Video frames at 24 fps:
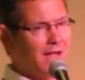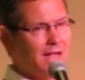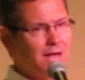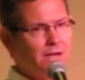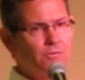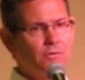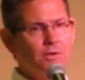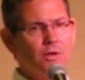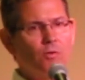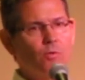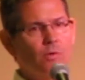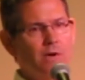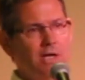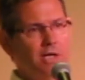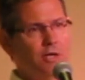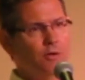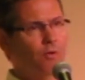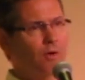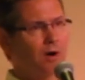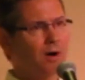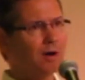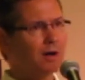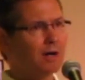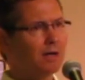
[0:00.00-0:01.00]
I don't know where
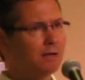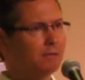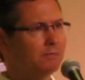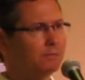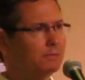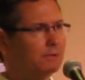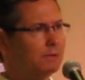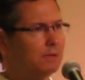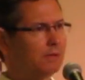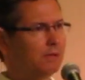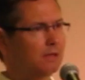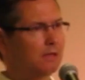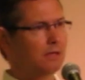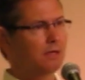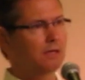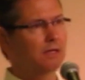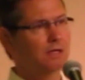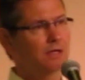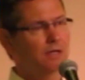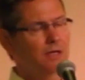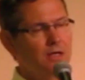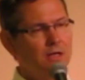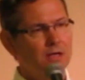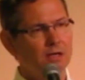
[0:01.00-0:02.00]
you are
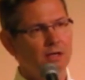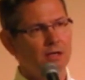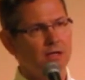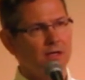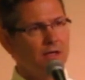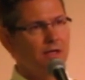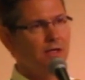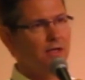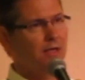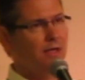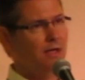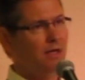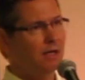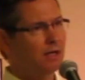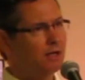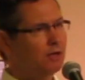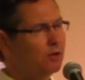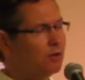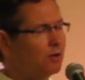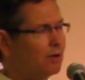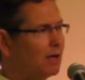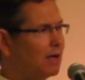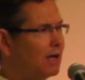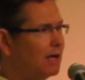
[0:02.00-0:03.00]

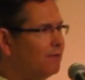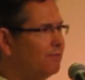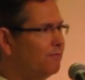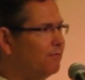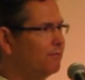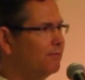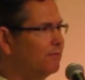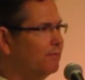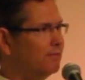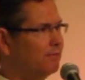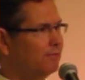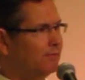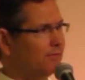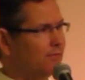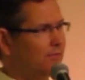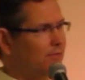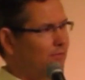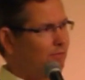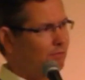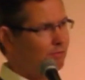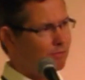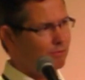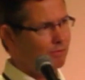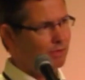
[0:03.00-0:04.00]
in your life
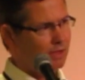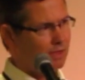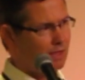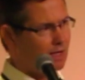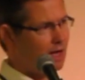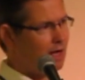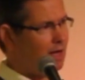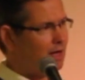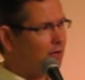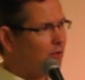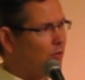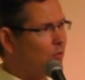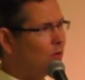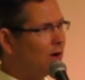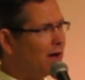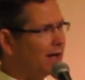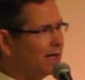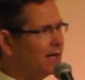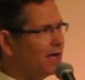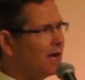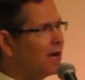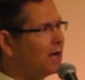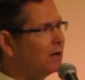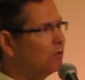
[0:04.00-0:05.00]
with God or
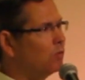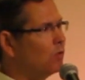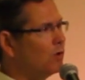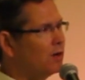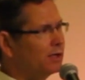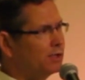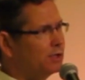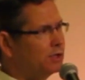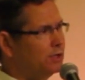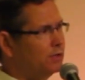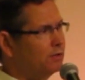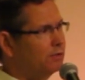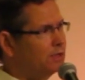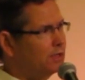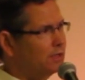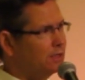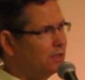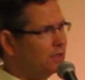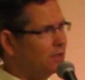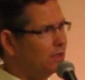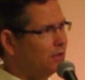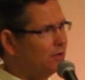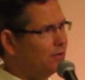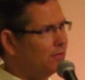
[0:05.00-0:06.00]
what God wants you
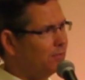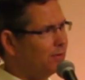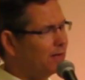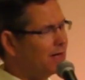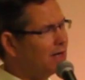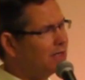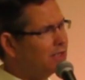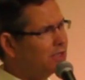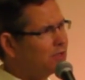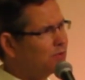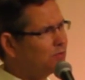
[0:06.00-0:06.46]
to do, but I